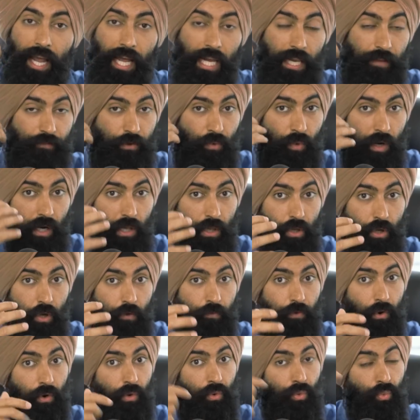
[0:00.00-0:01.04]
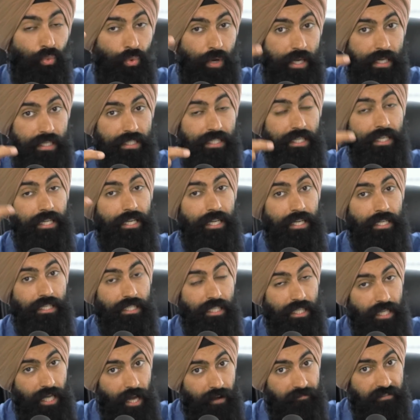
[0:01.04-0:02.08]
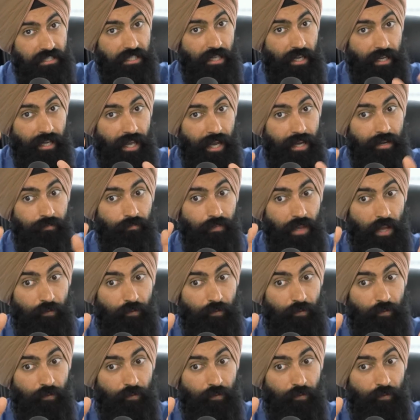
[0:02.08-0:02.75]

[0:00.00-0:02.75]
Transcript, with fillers: And if you want to look for REIT ETFs, again,